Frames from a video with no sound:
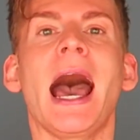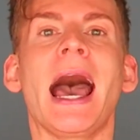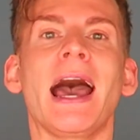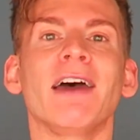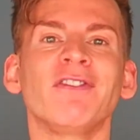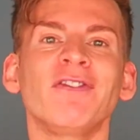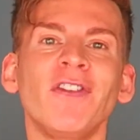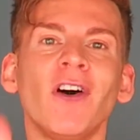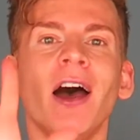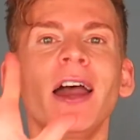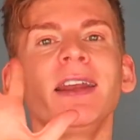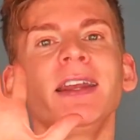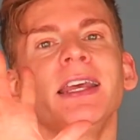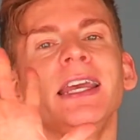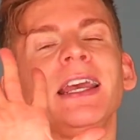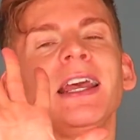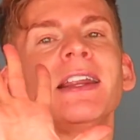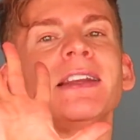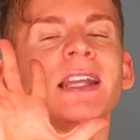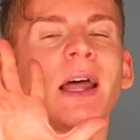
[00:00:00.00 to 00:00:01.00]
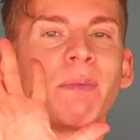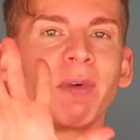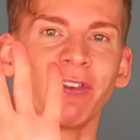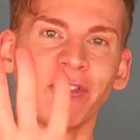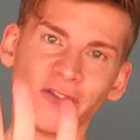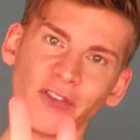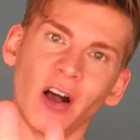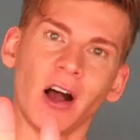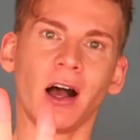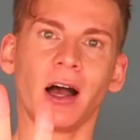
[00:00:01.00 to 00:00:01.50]
And finally, number
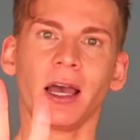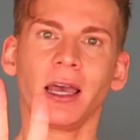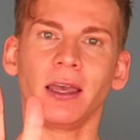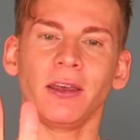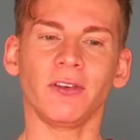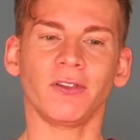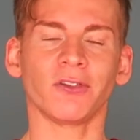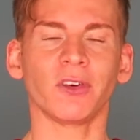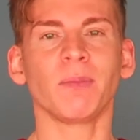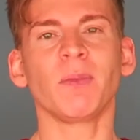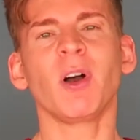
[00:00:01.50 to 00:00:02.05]
5,